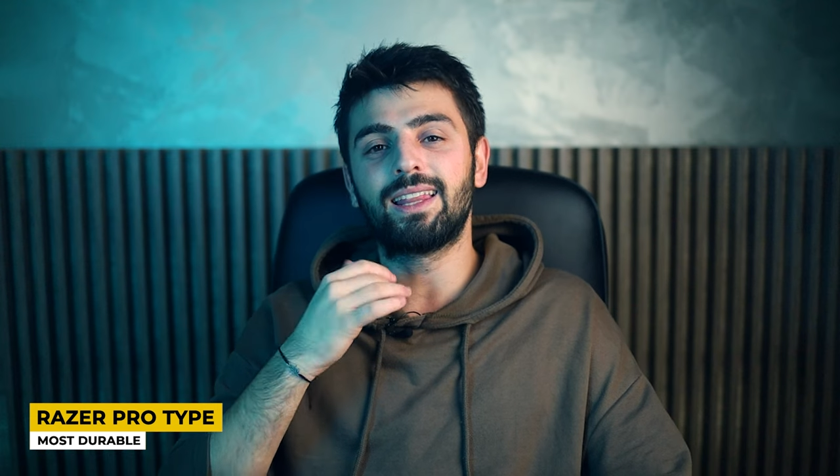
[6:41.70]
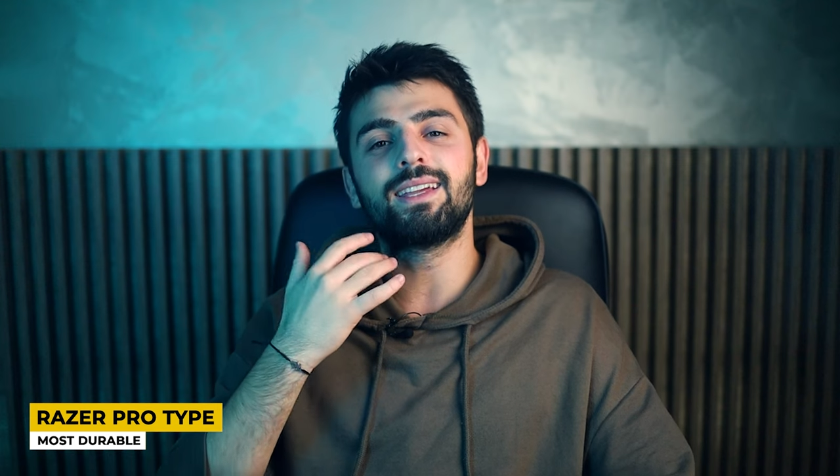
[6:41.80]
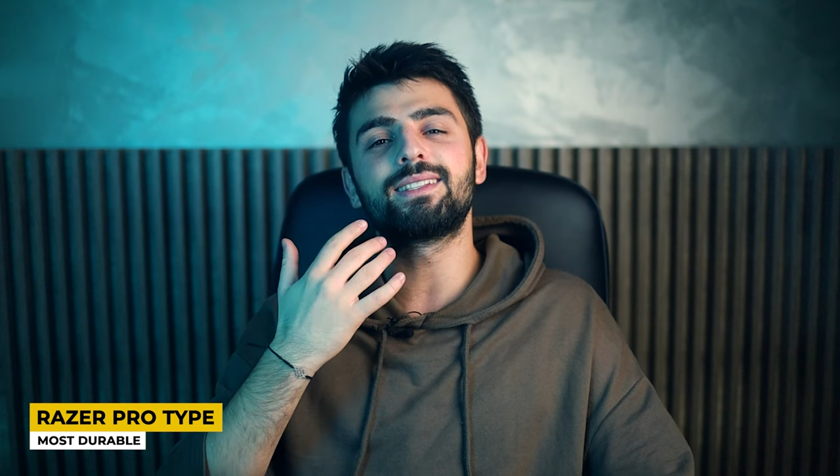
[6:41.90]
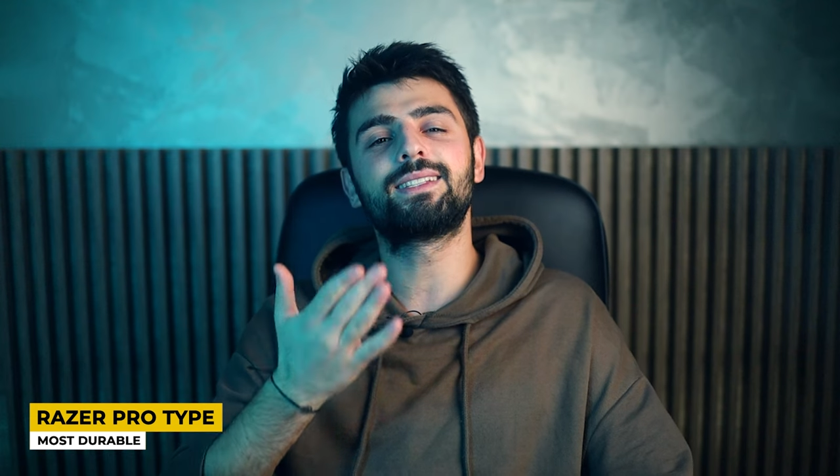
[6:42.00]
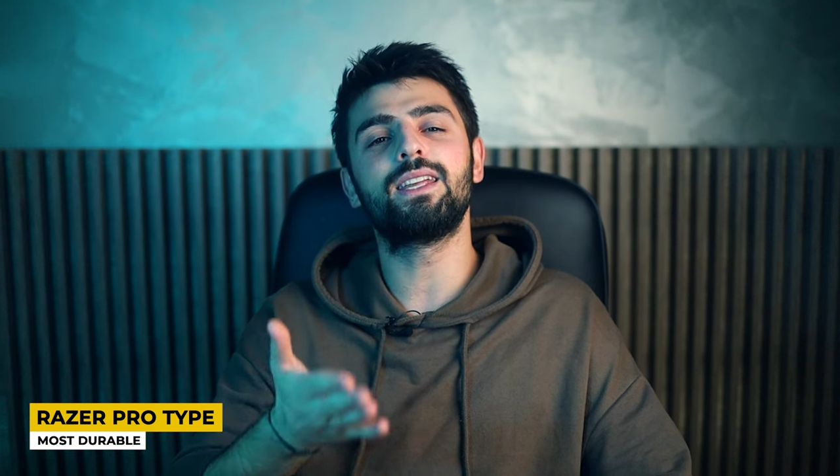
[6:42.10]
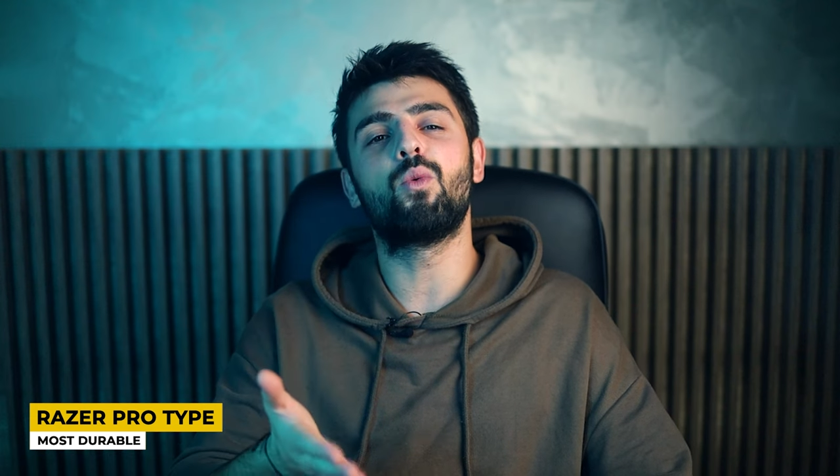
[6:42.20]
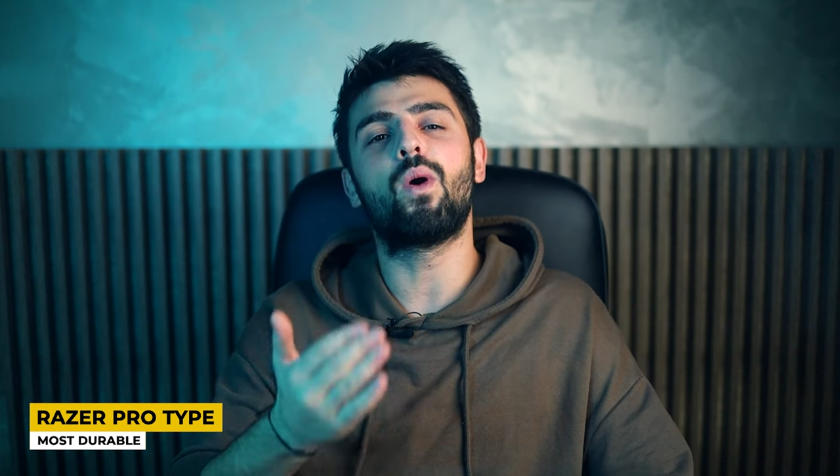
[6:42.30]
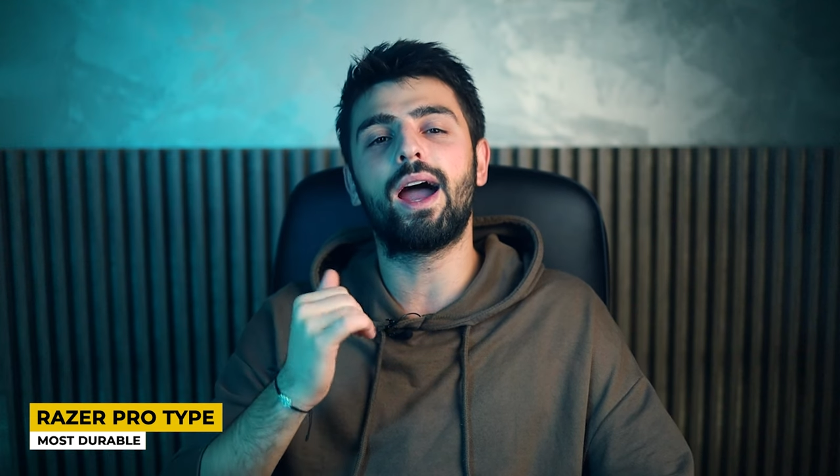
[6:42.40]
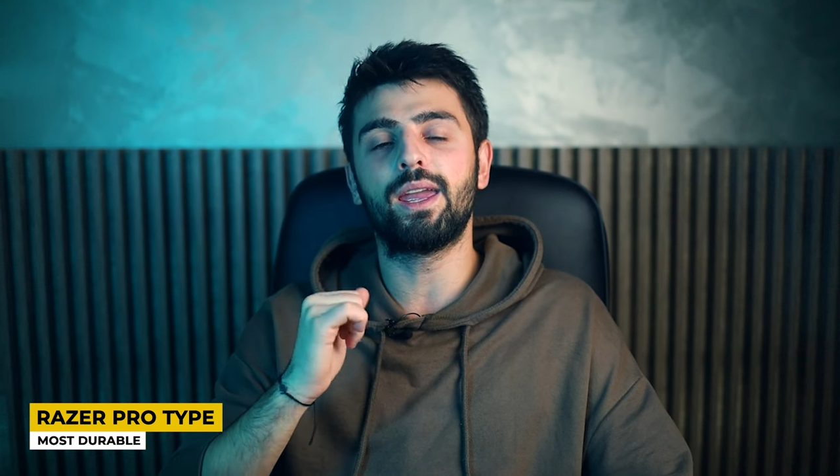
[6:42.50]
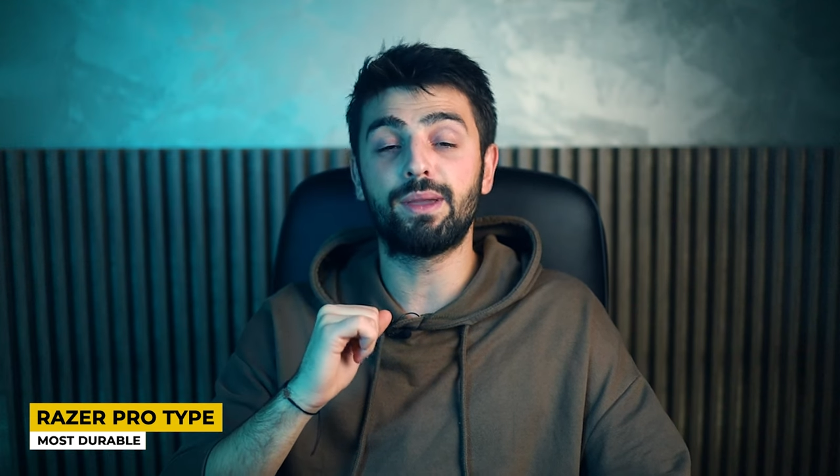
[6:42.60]
and let's see
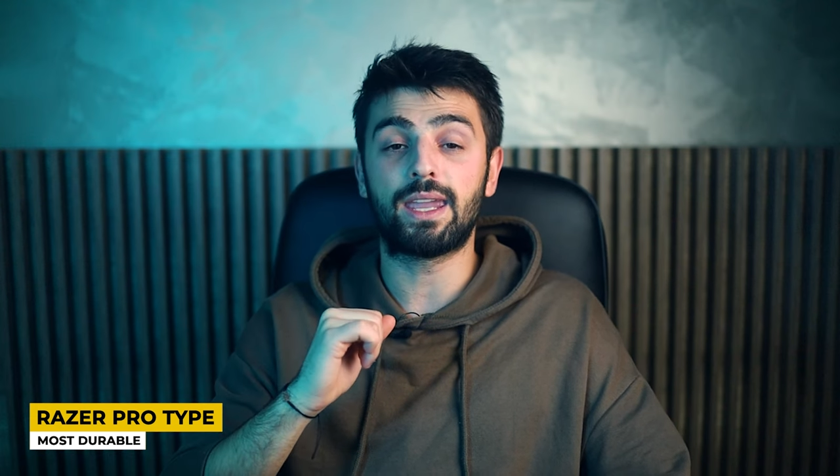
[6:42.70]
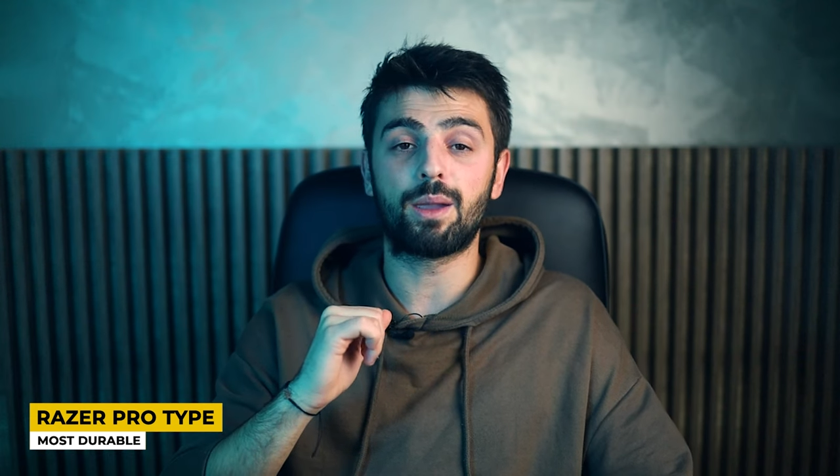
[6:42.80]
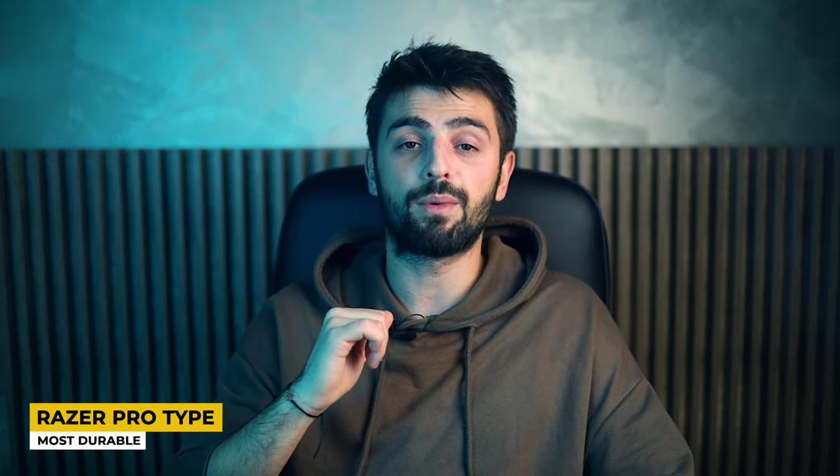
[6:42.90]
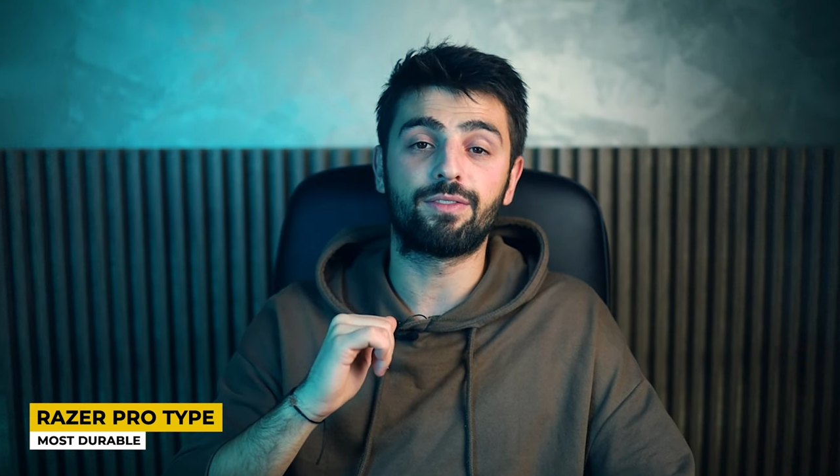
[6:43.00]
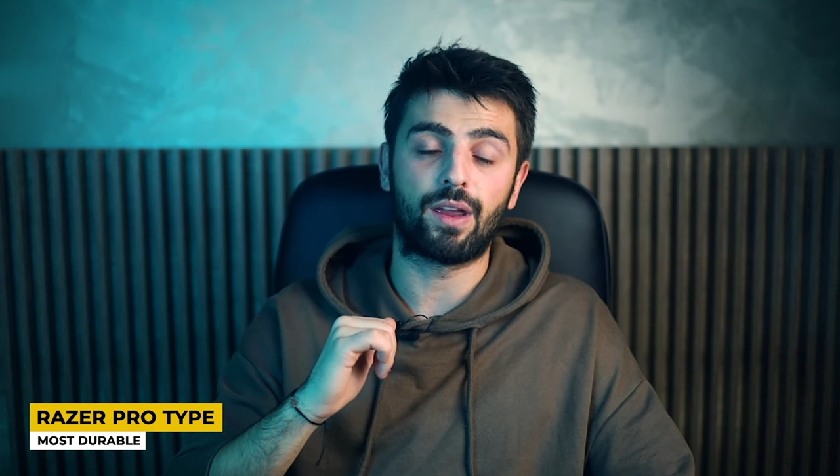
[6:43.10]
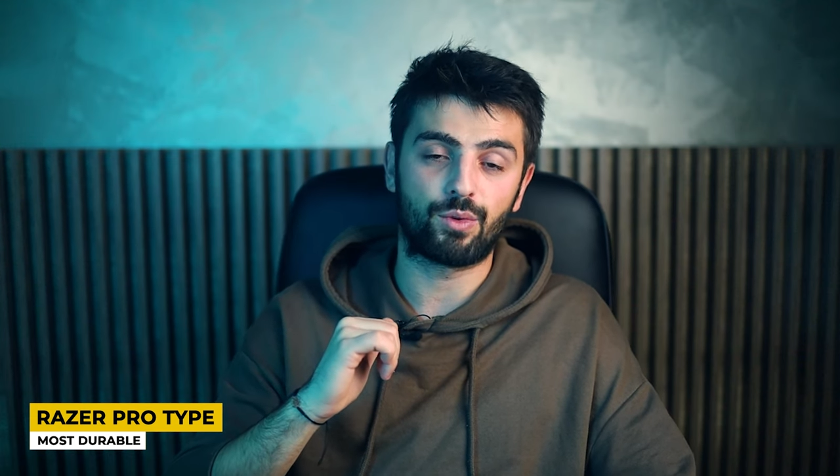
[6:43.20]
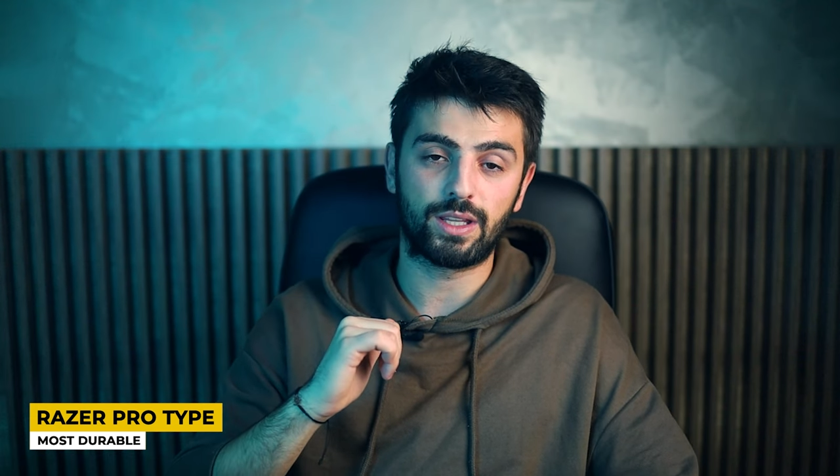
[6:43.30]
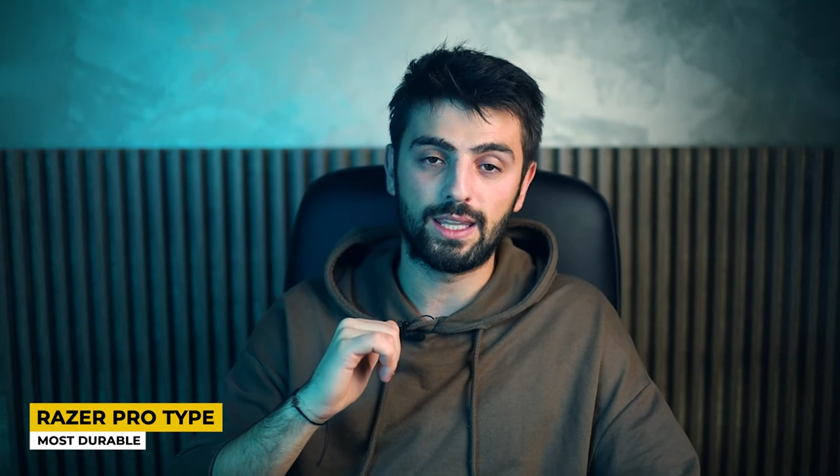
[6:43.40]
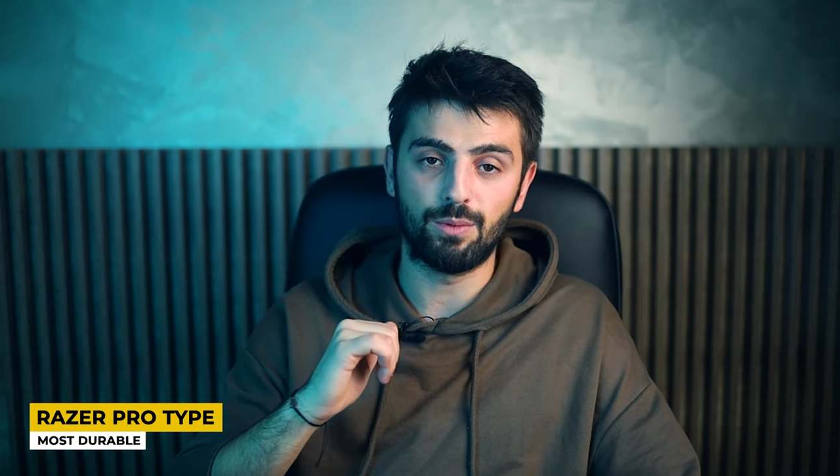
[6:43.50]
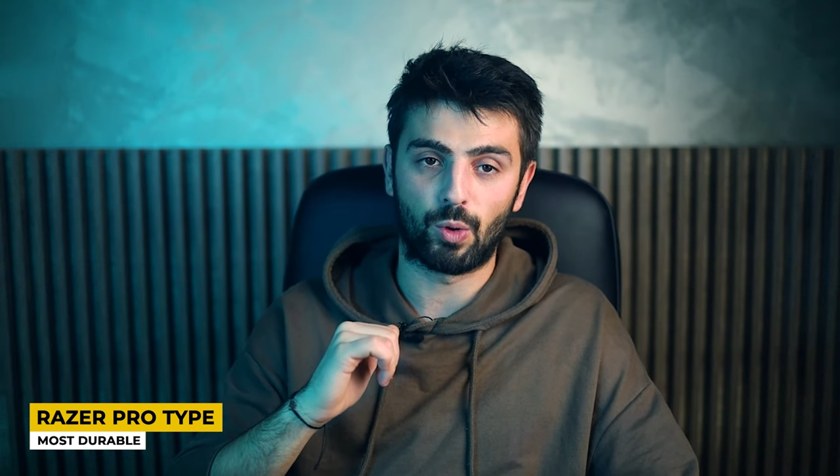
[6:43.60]
why it became a
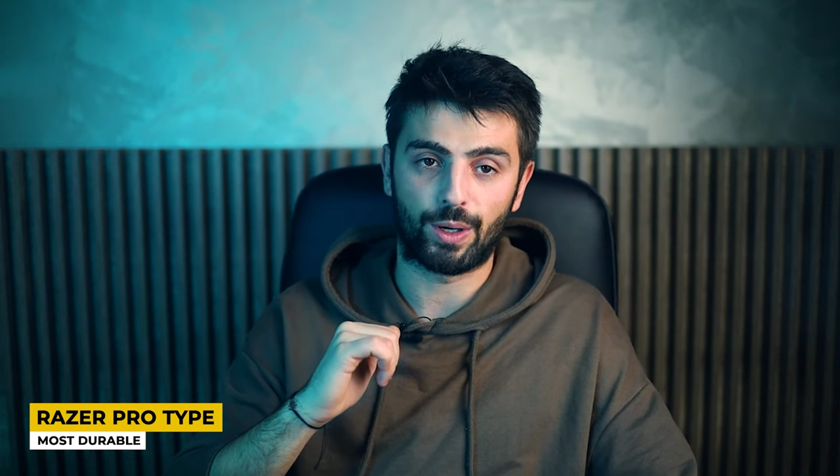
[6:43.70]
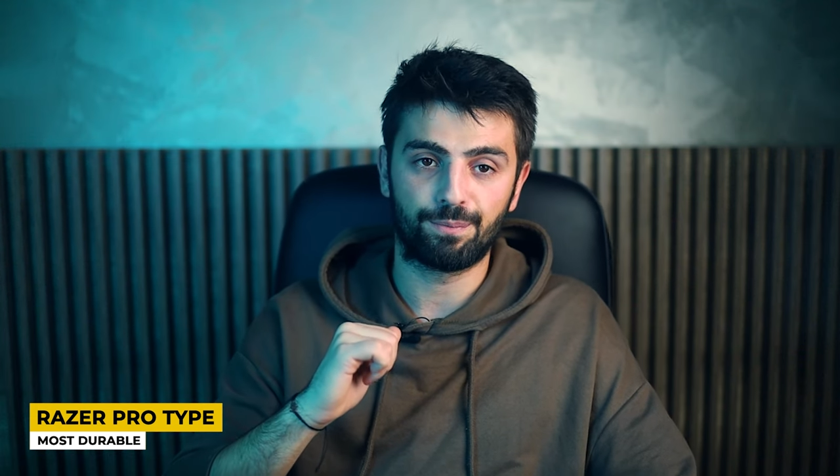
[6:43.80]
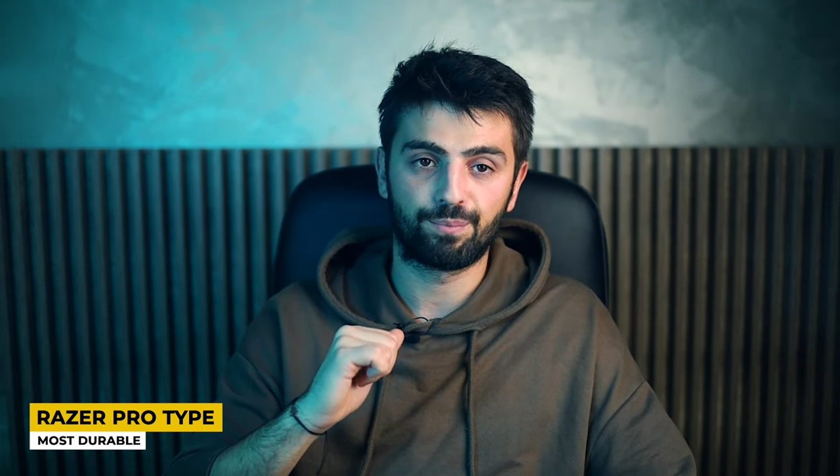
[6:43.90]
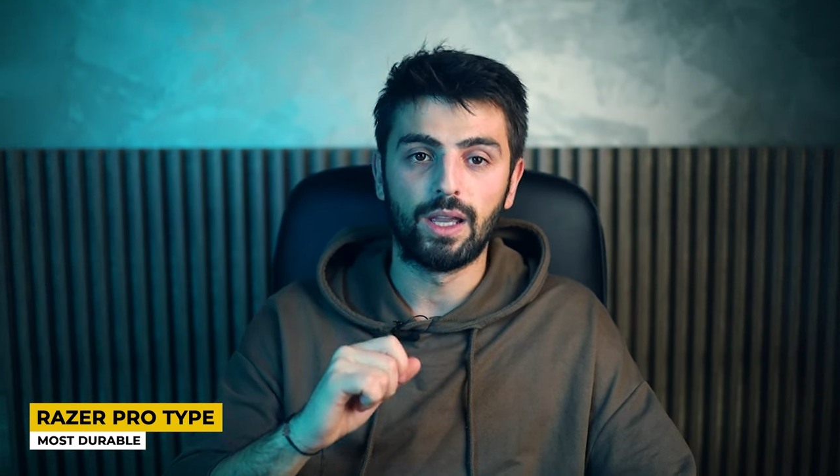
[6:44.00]
favorite keyboard.